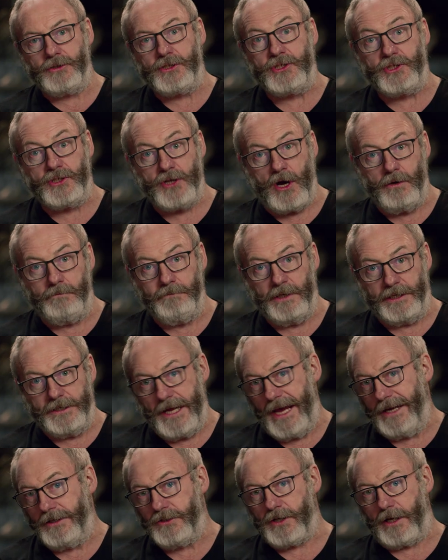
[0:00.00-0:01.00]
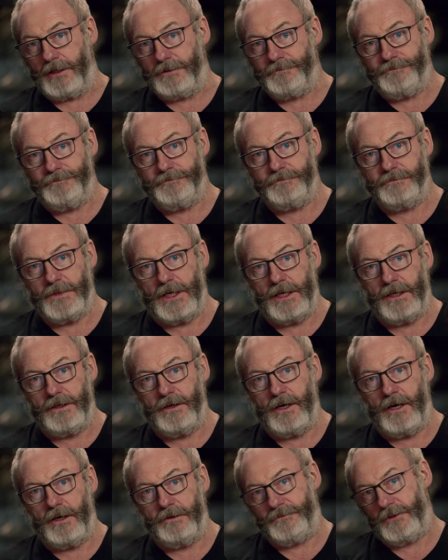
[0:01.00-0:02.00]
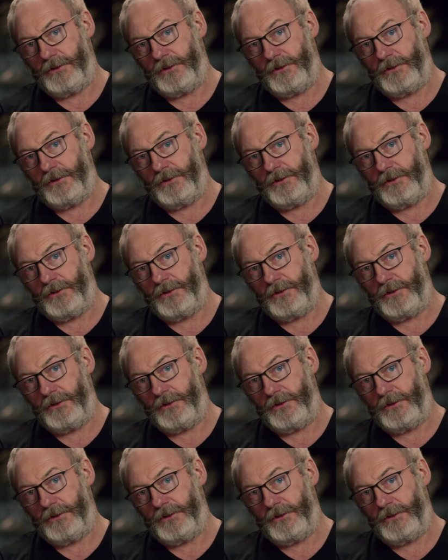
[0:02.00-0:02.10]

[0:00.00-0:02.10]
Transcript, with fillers: ensemble nature uh, of